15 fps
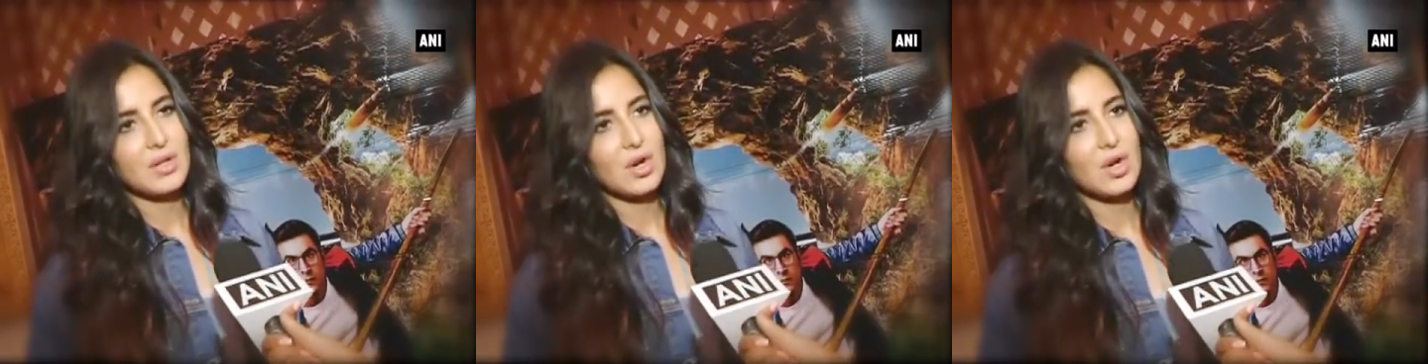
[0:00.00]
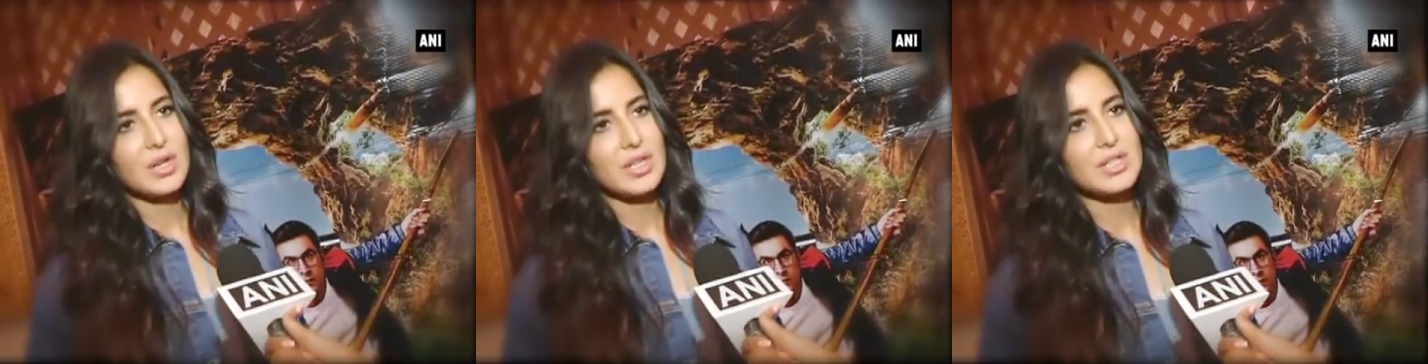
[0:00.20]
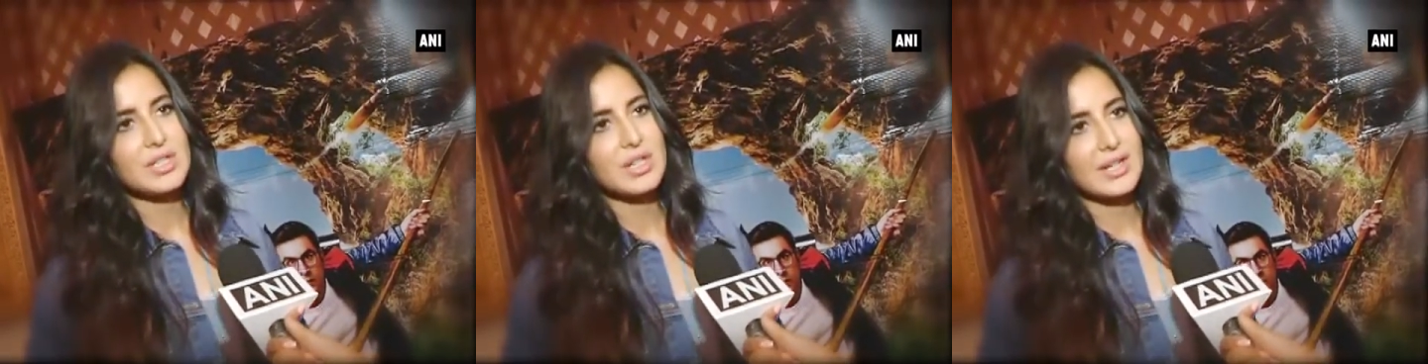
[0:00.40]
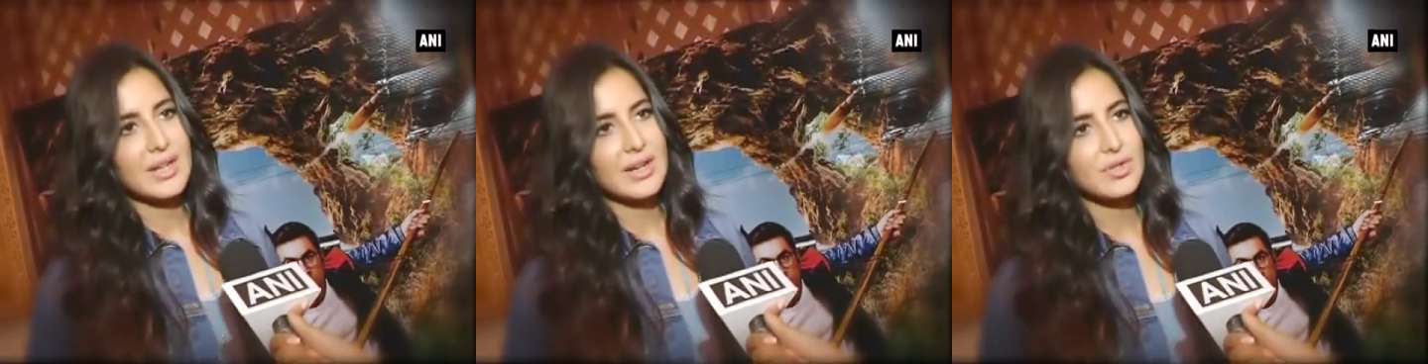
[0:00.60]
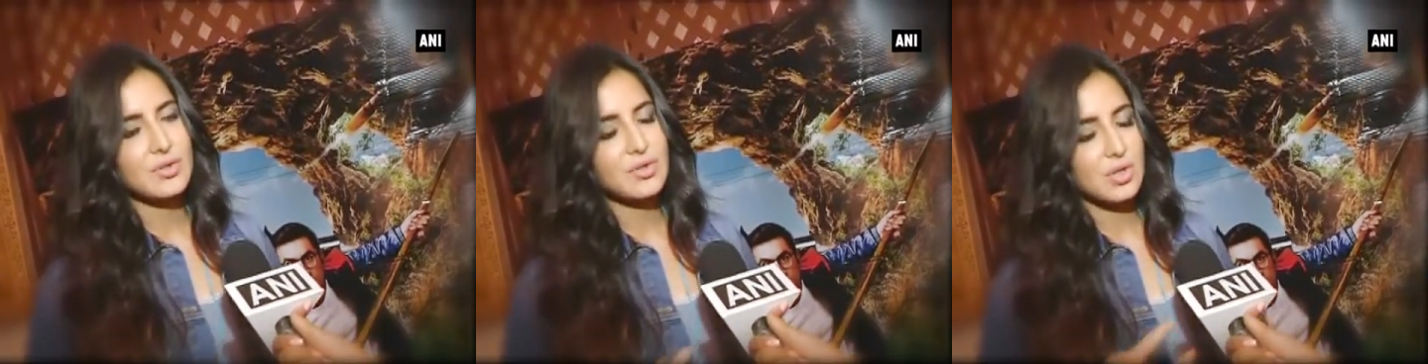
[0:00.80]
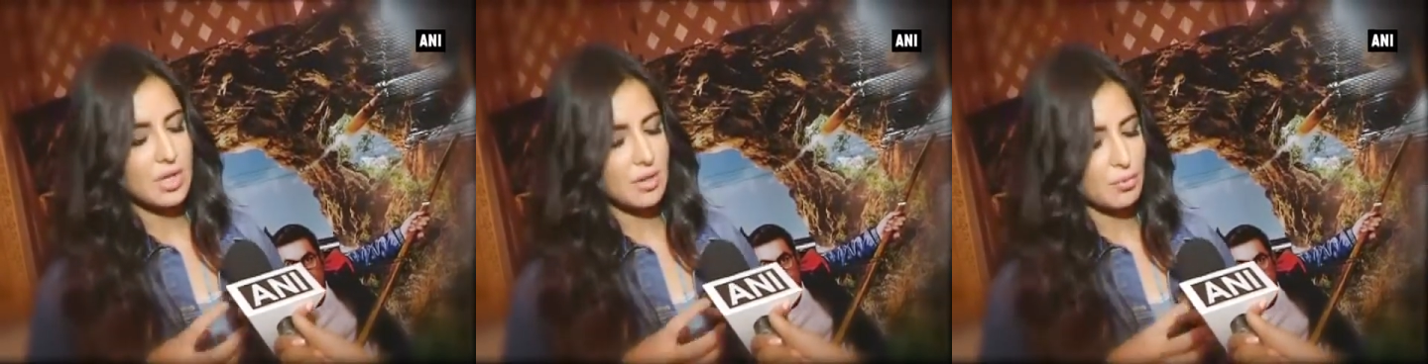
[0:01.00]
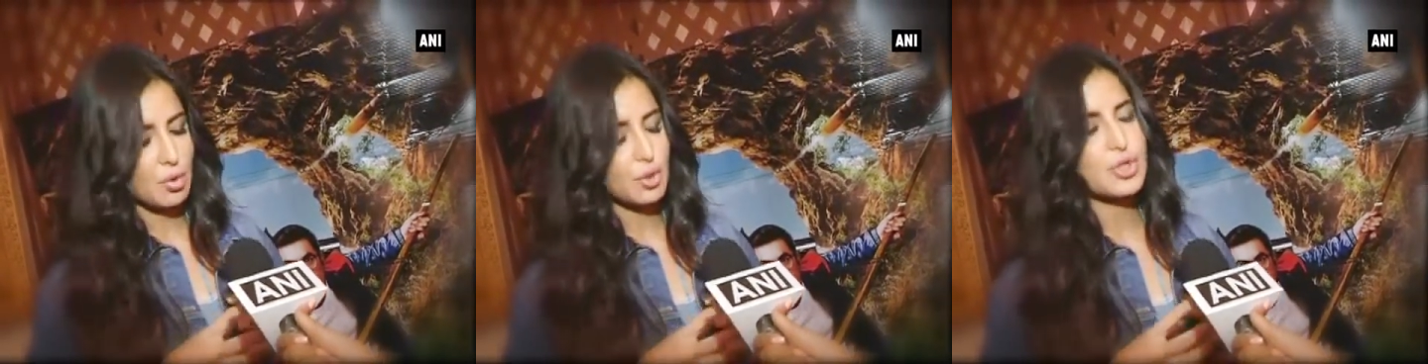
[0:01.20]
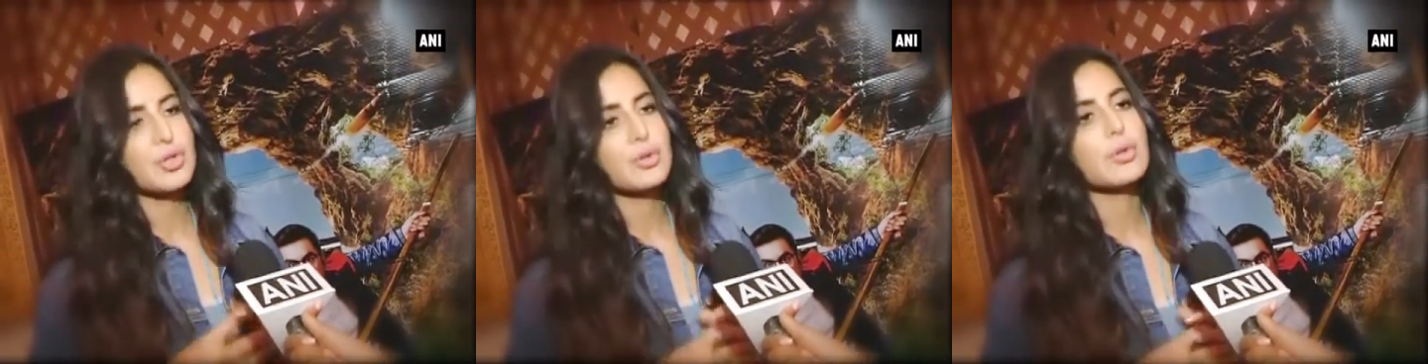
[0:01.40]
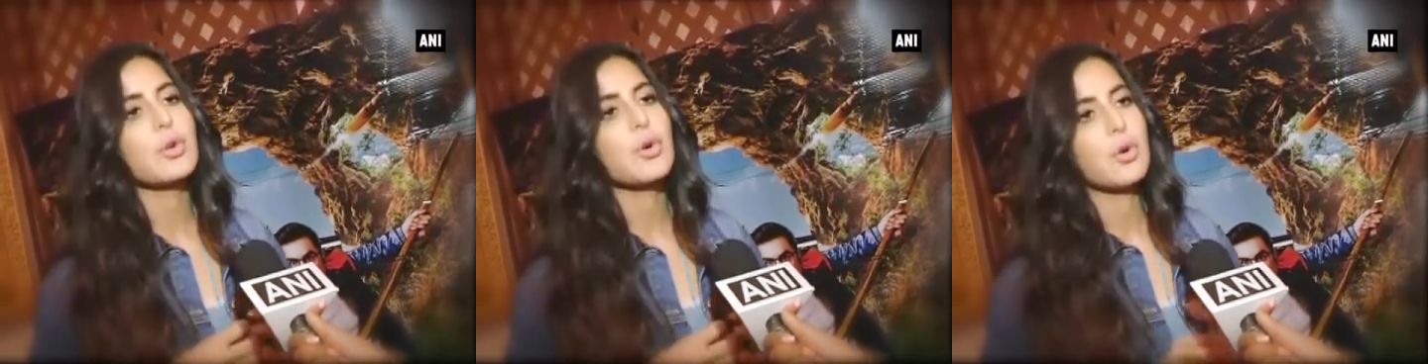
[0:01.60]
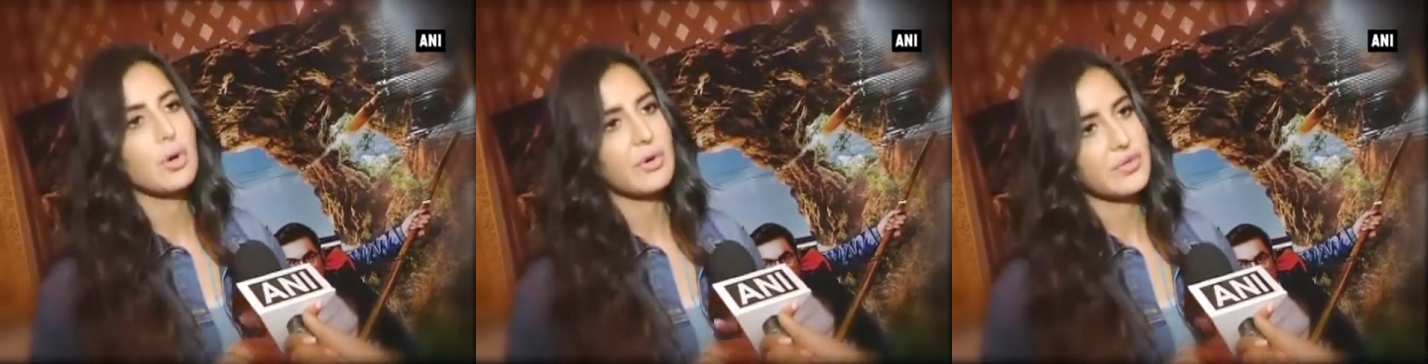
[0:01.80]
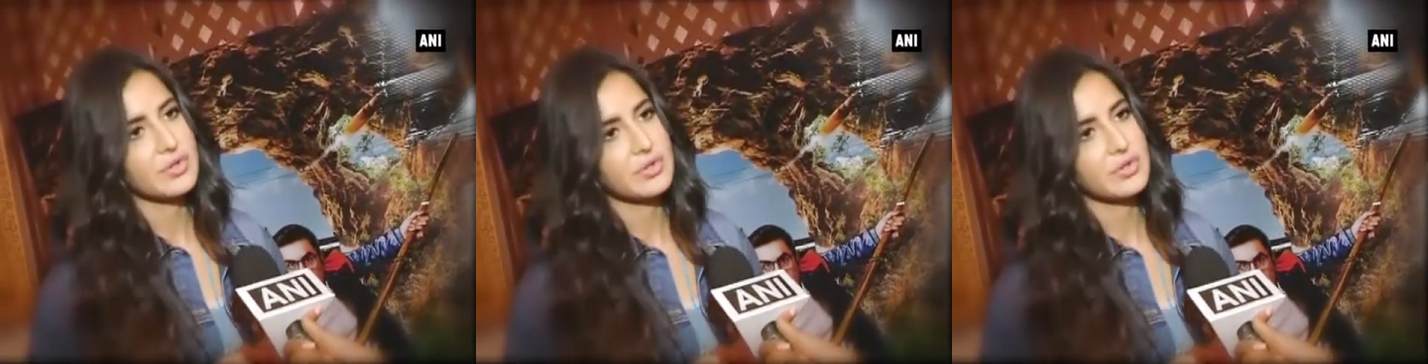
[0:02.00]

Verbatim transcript: the audience connects to the emotional core of the